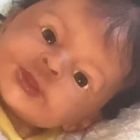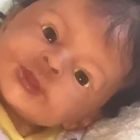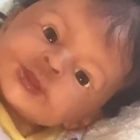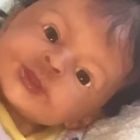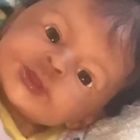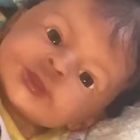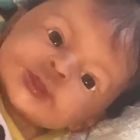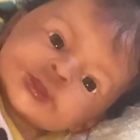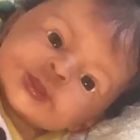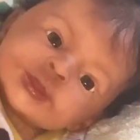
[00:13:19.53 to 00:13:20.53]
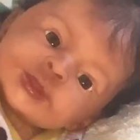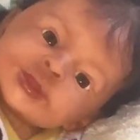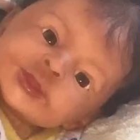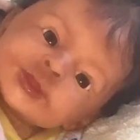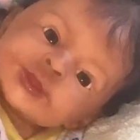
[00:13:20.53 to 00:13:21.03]
So this is
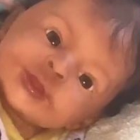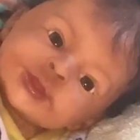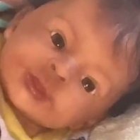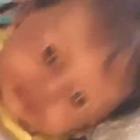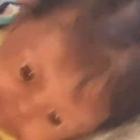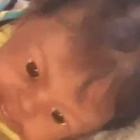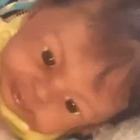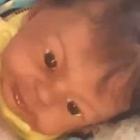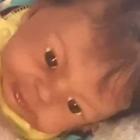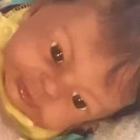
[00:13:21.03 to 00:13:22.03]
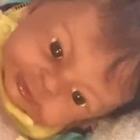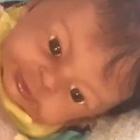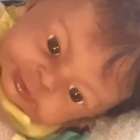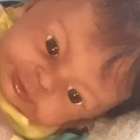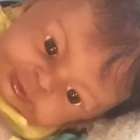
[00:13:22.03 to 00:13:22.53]
Anthony. I've decided that
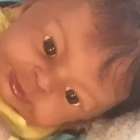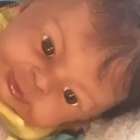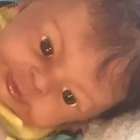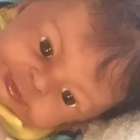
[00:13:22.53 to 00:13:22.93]
his name will be